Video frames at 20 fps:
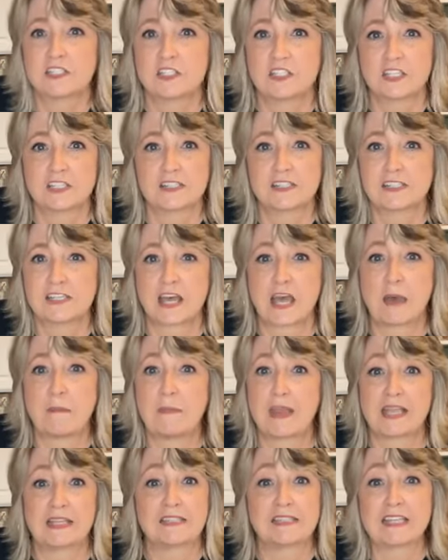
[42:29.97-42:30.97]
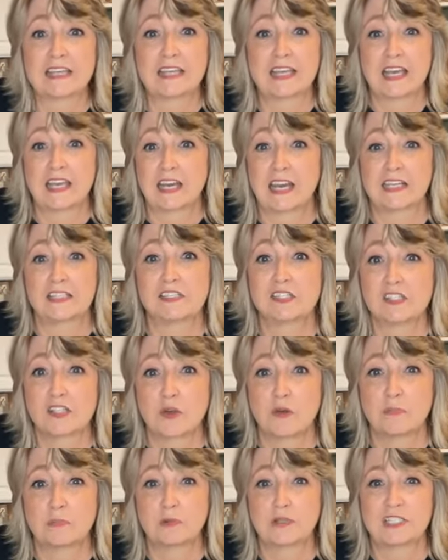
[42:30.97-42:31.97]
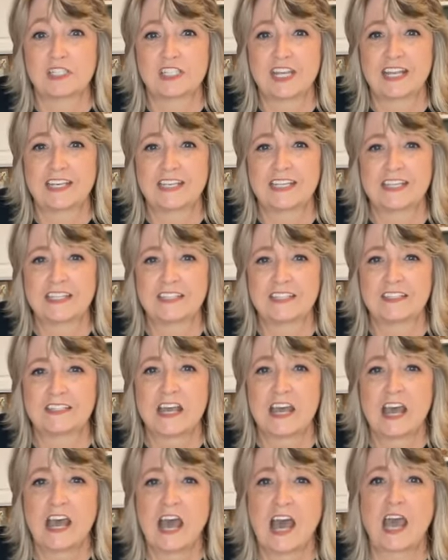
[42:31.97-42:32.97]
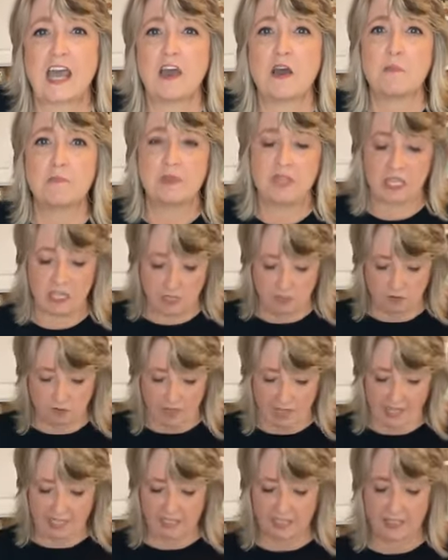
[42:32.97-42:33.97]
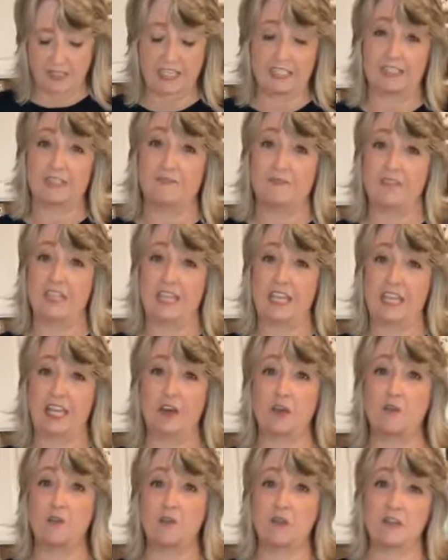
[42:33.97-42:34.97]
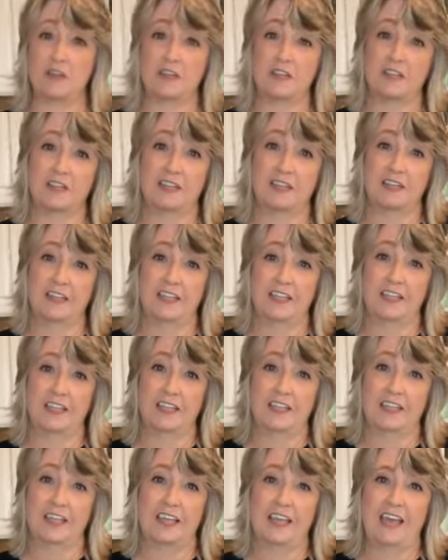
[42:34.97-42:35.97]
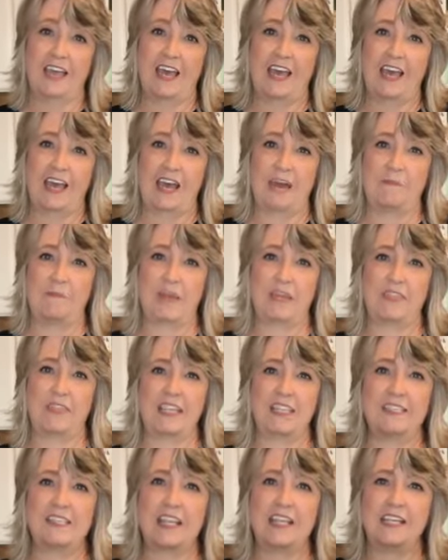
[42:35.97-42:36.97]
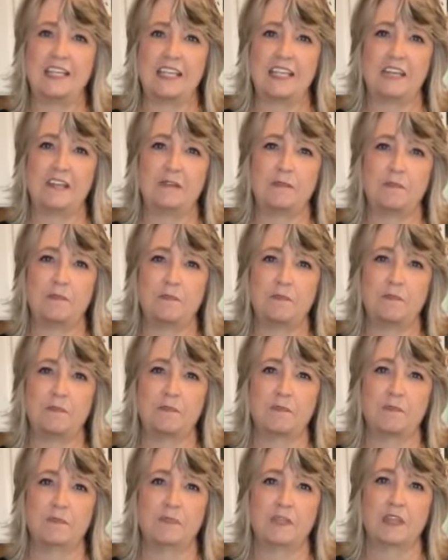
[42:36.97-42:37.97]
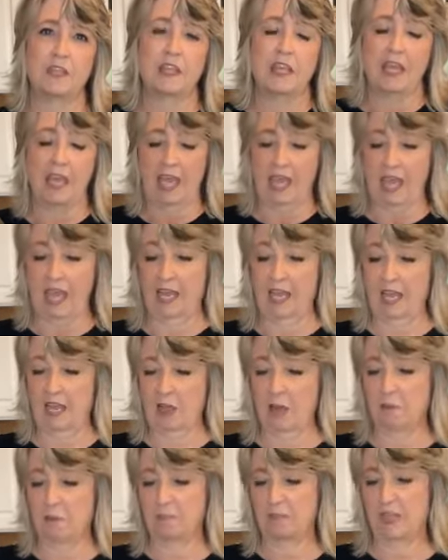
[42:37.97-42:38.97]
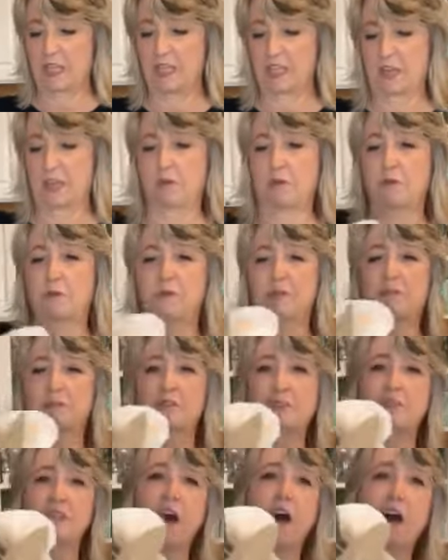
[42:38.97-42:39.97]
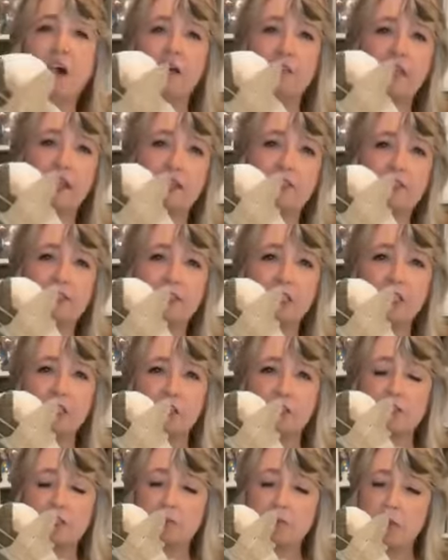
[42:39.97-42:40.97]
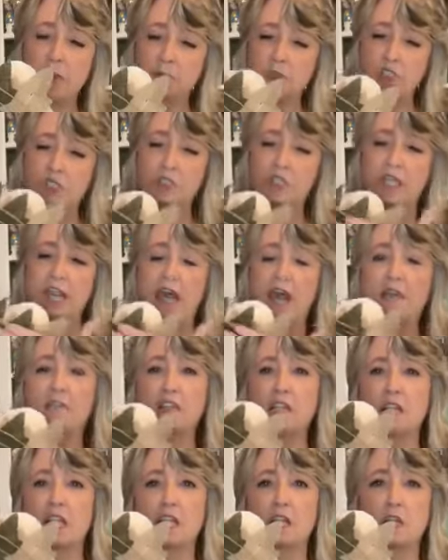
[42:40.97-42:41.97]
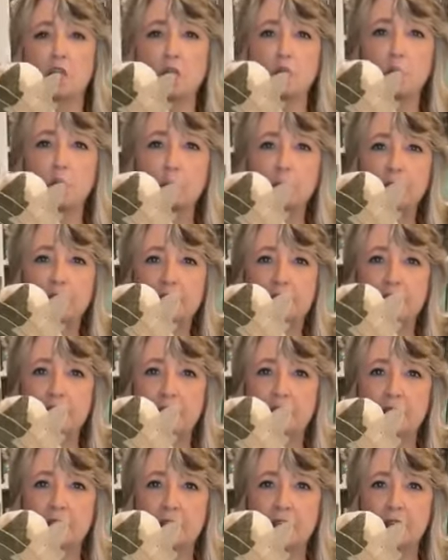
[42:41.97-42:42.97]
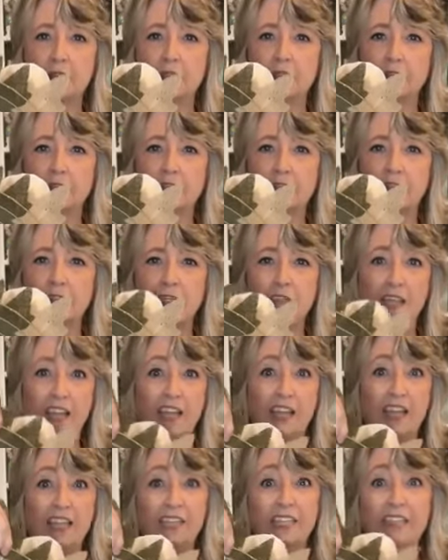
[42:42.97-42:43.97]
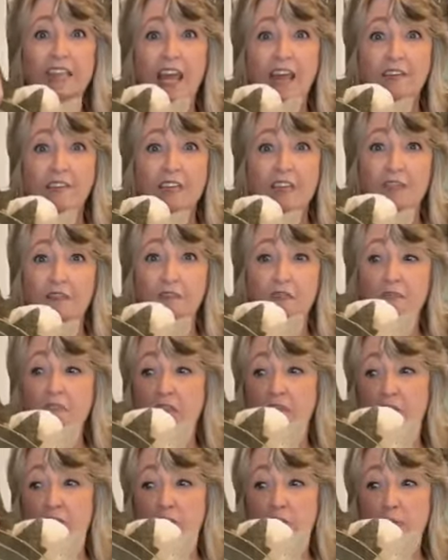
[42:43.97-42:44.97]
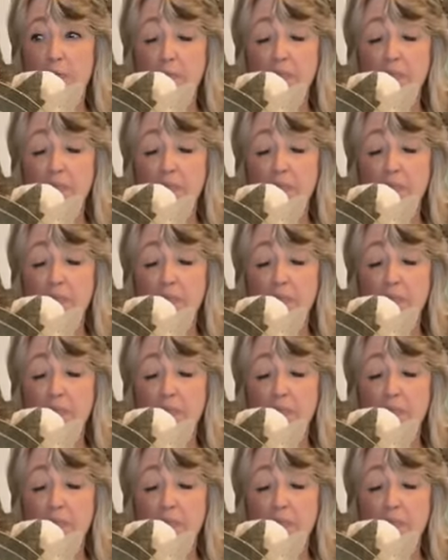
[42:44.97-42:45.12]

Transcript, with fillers: just amazing, and I so appreciate it. I hope that you liked this video um, and this idea and I hope that you saw that, you know, sometimes you're going to have a little oops, like I didn't have enough of this